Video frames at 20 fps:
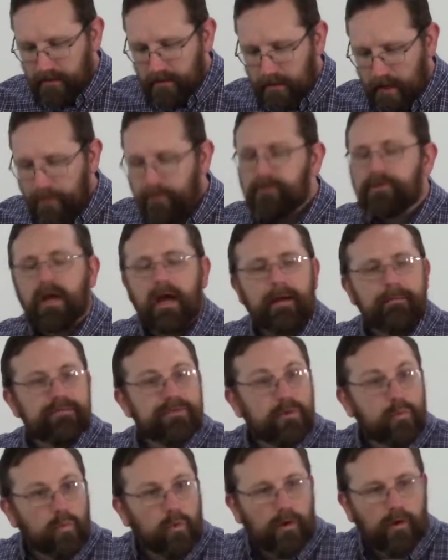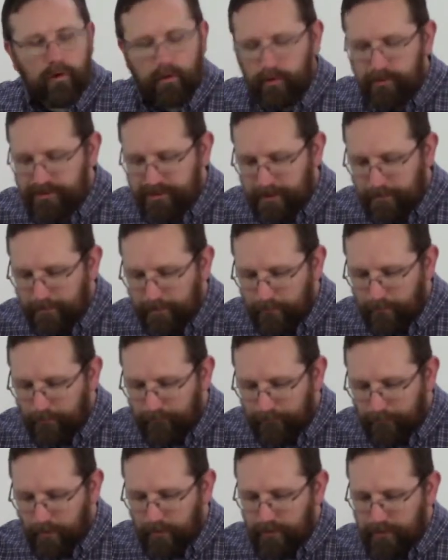Other times, the world simply
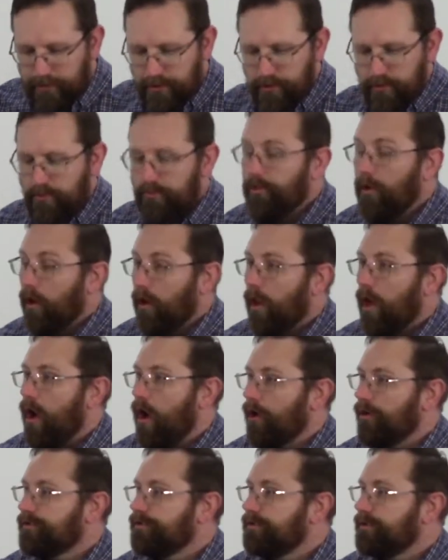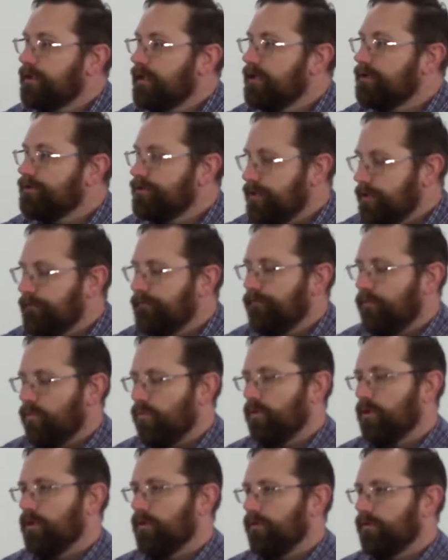refers to the lost and sinful
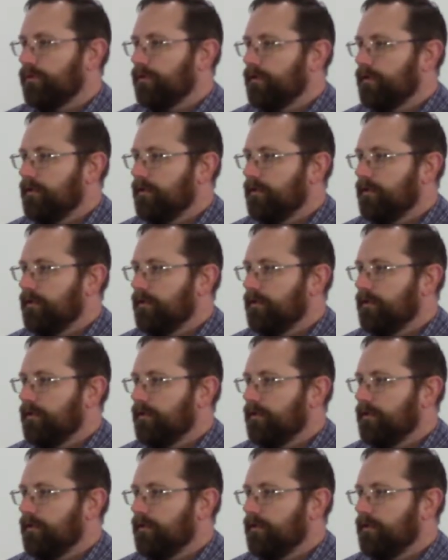world,